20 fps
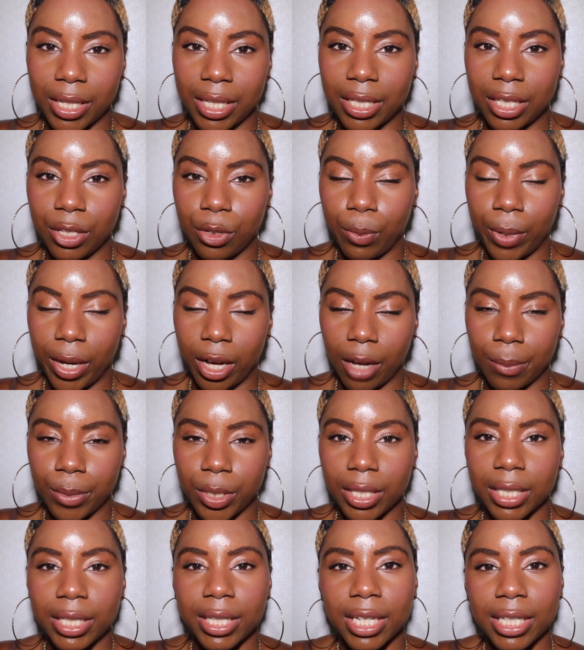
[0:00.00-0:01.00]
you work up
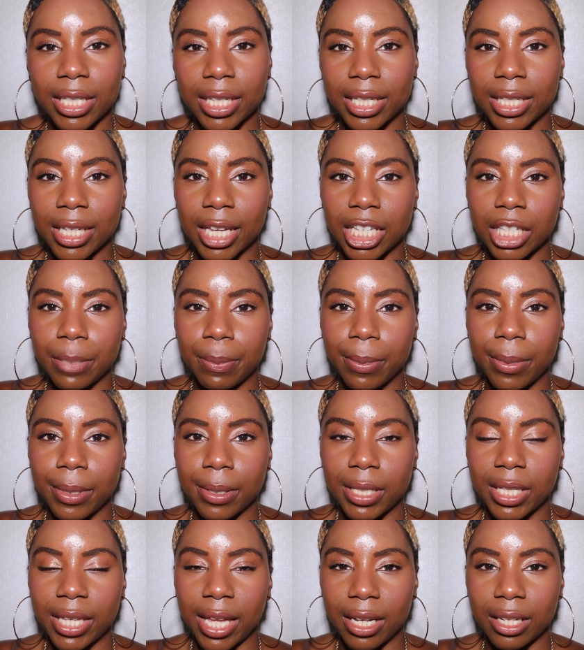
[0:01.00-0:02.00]
to
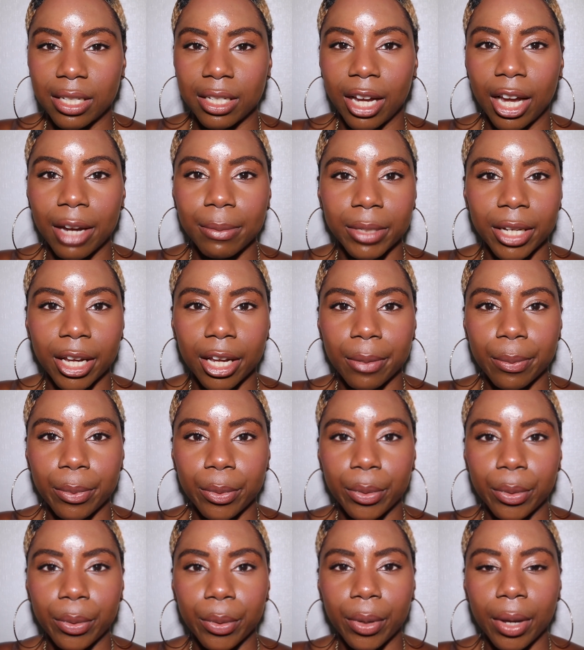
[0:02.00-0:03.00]
66%
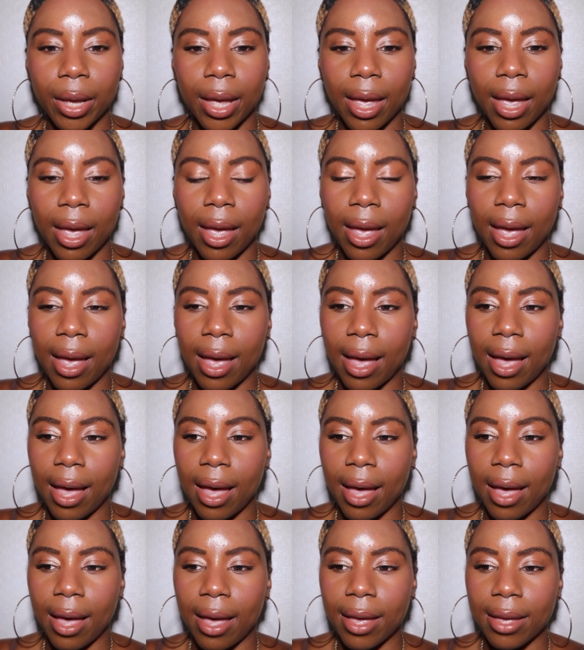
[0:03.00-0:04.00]
timetable,
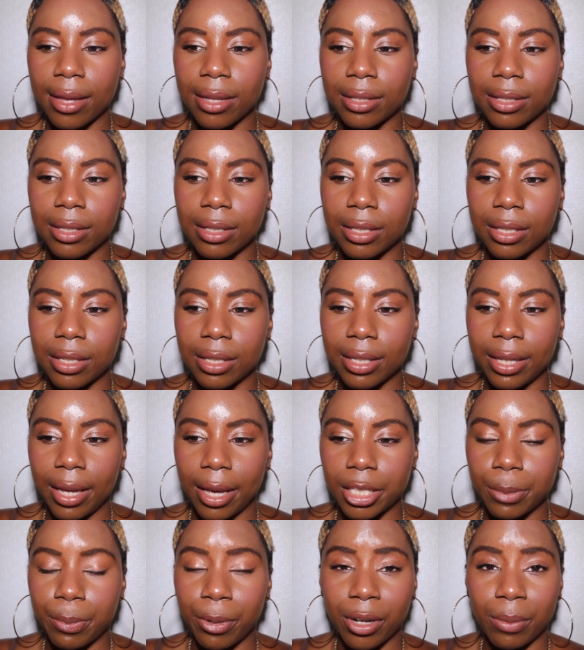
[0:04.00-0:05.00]
and yeah,
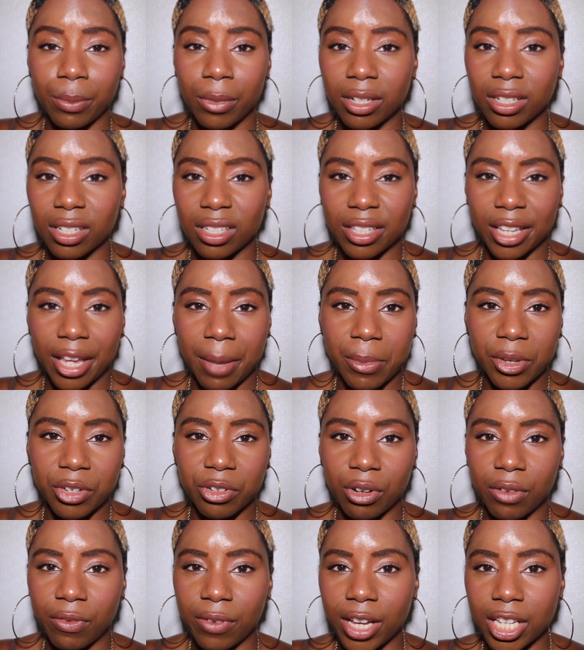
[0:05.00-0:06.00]
it's pretty much the same as
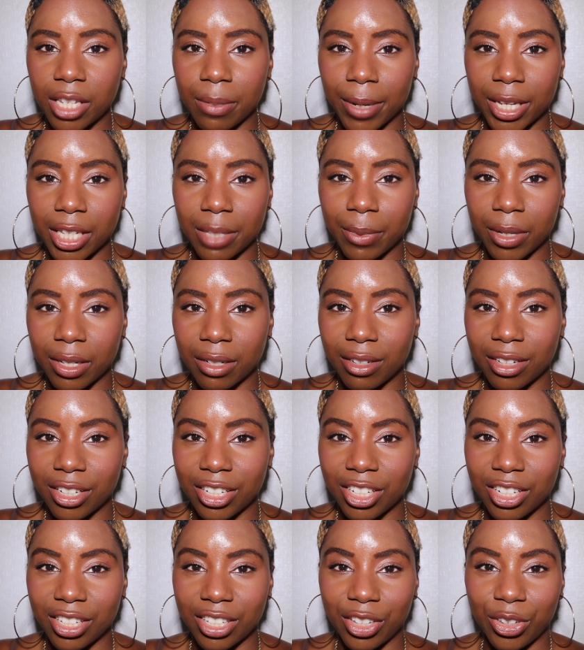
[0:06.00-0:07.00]
your first placement.
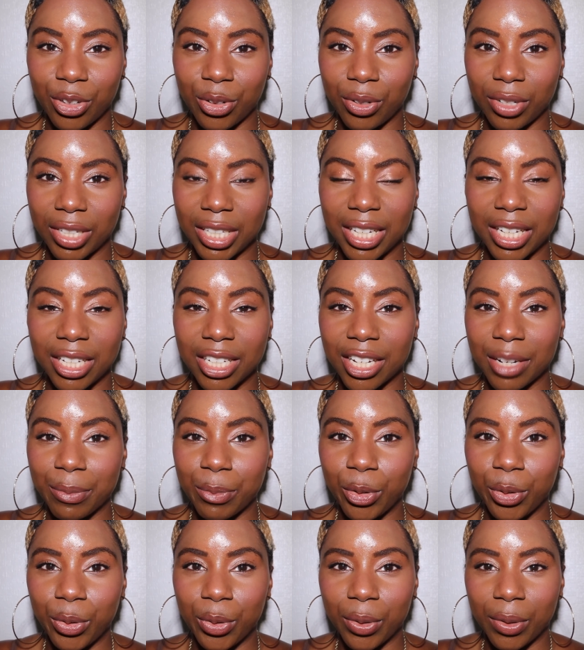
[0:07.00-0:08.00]
It's just that you're teaching
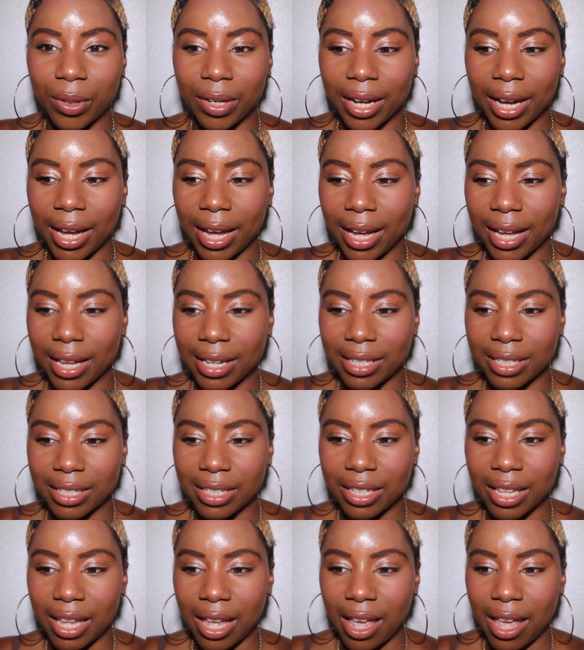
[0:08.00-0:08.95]
more, and